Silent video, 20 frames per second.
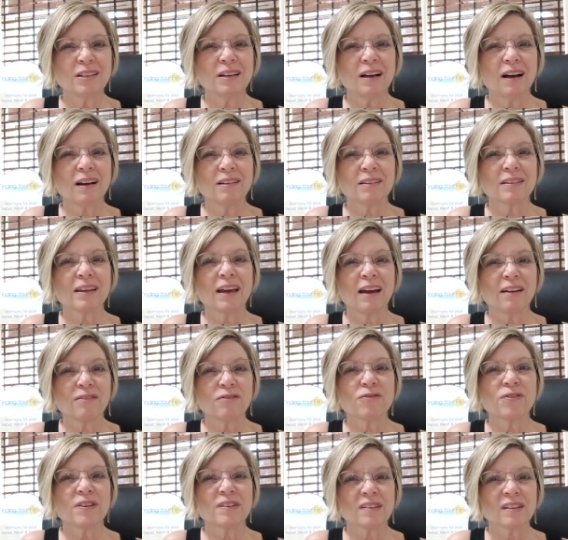I'll get
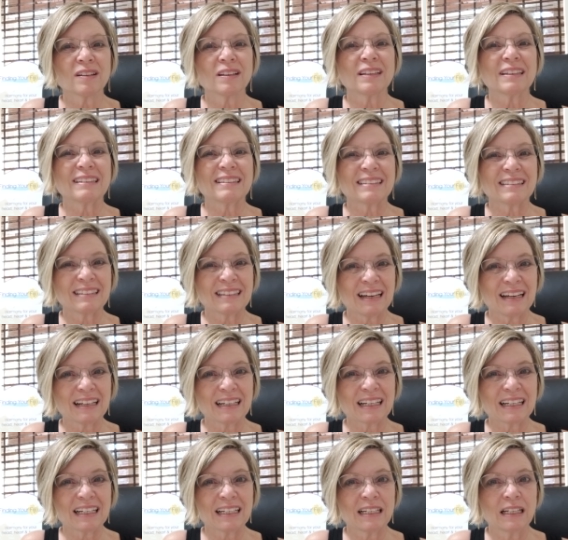physically
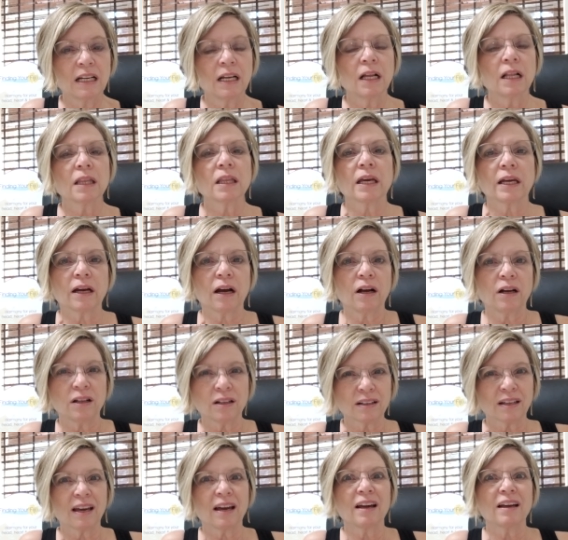sick. Like I'll
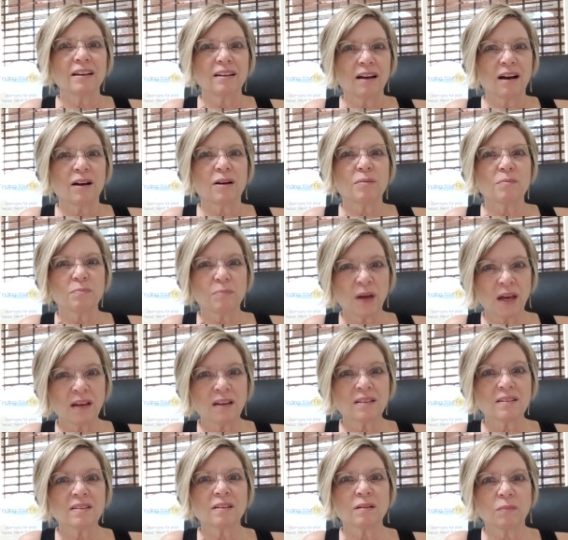get
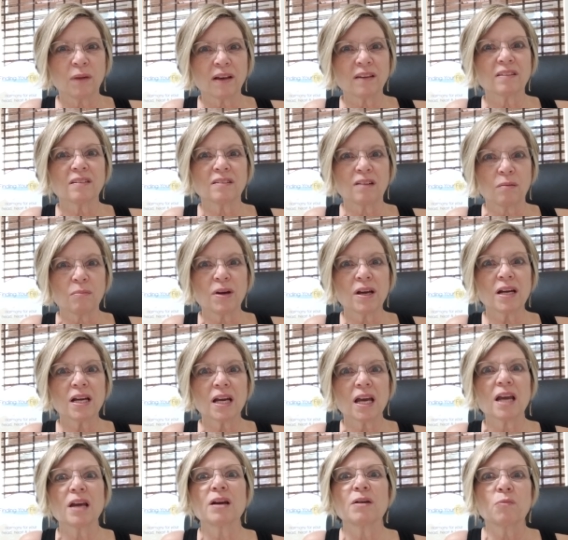pains in my
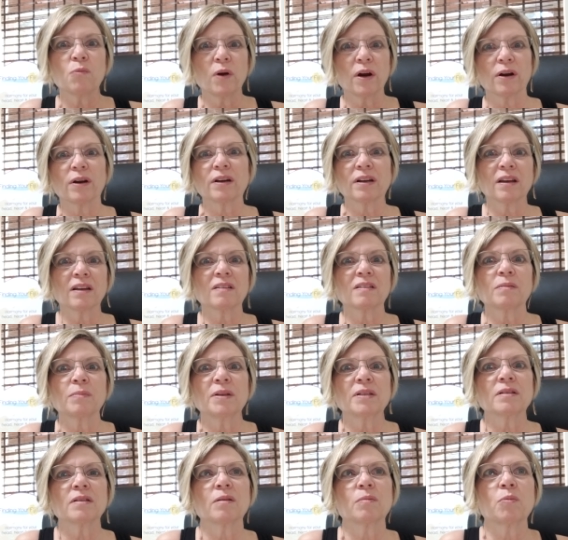stomach where it gets me
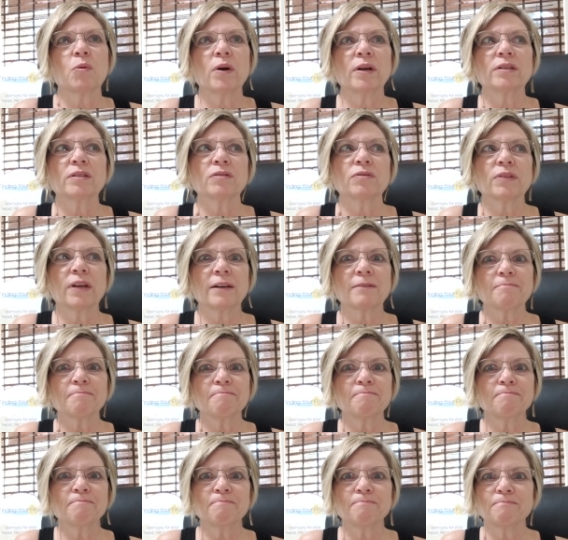to the point of like,
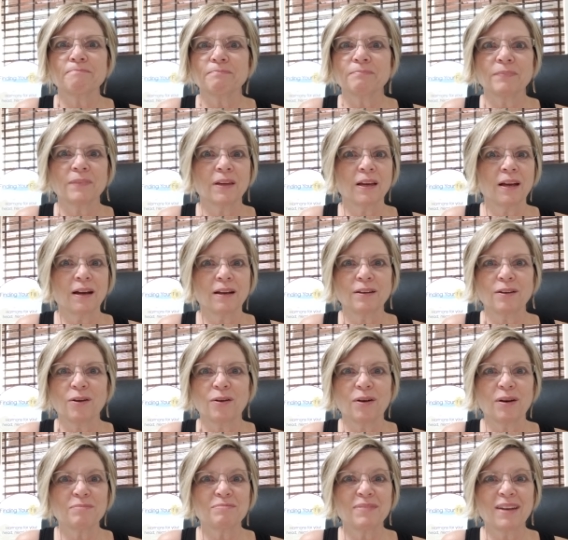yeah, no,